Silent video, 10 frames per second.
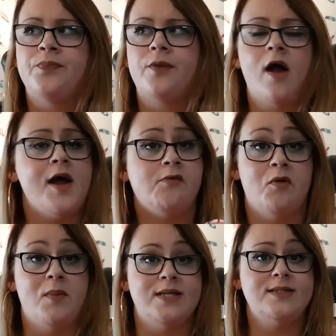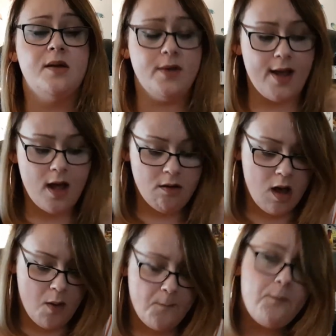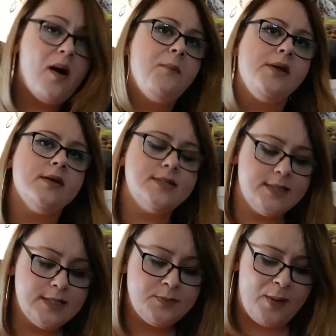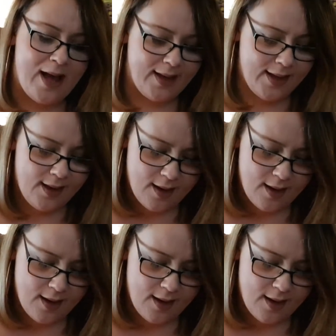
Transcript: kind of on my stomach area, but because this is baggy,